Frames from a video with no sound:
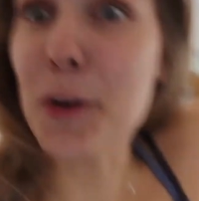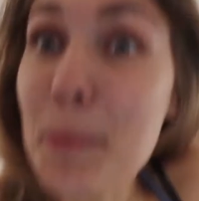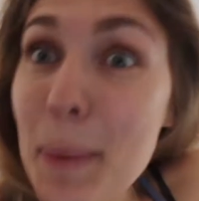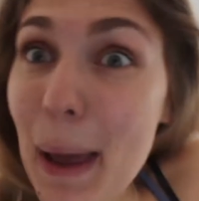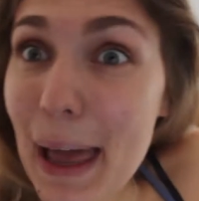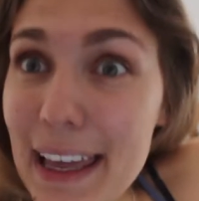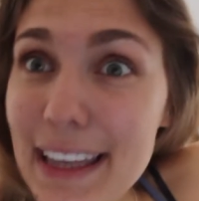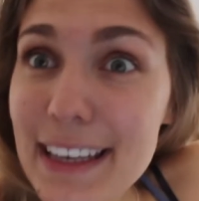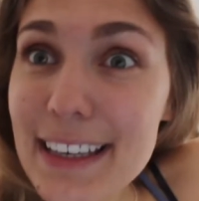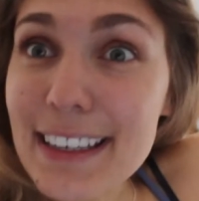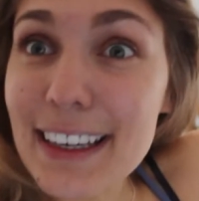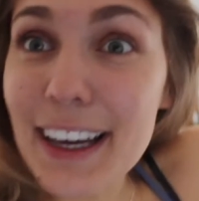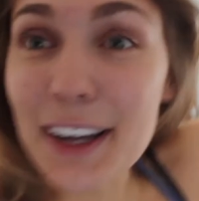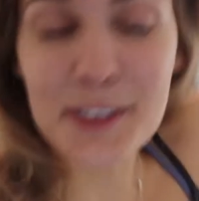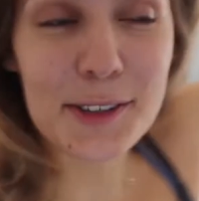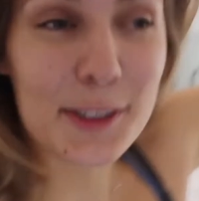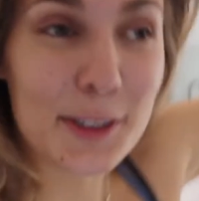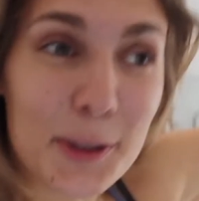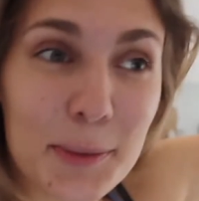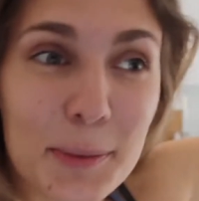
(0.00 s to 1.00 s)
bed, a
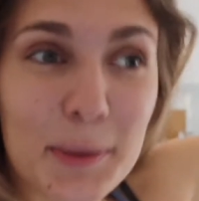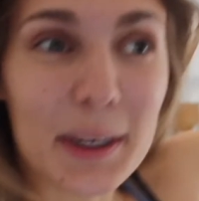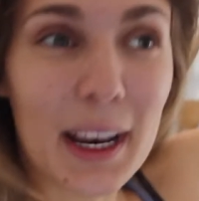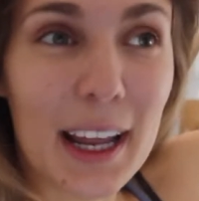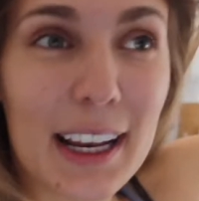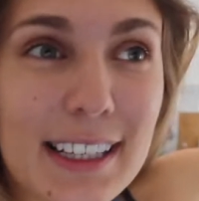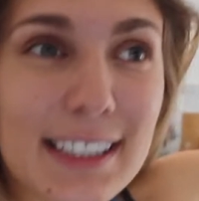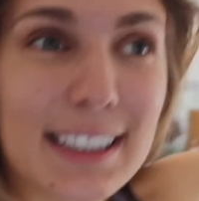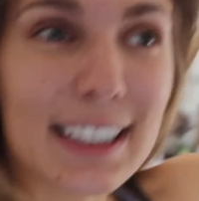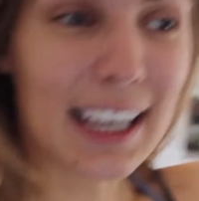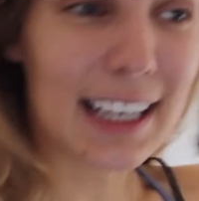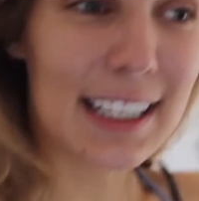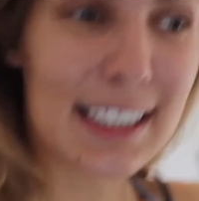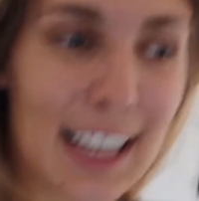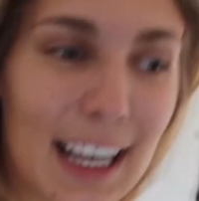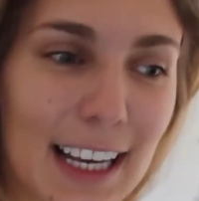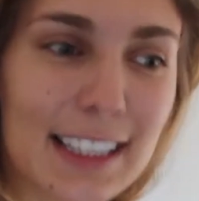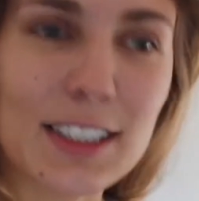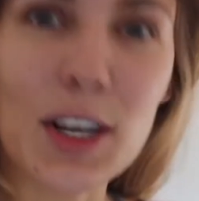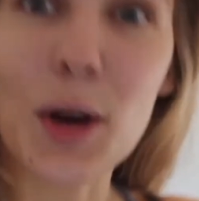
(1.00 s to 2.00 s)
super nice
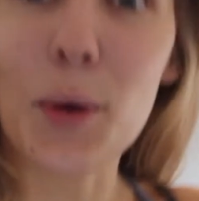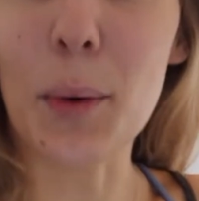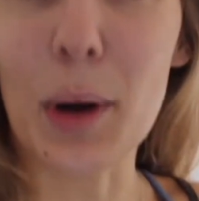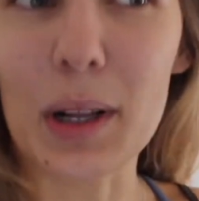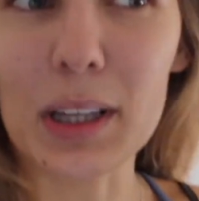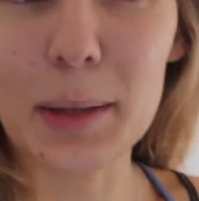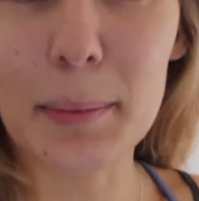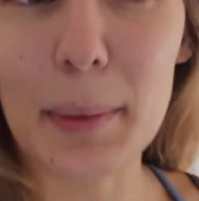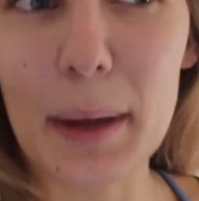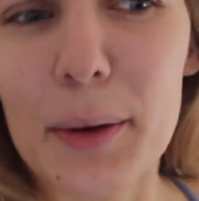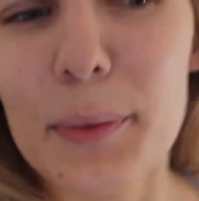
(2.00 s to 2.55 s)
king-size koala bed,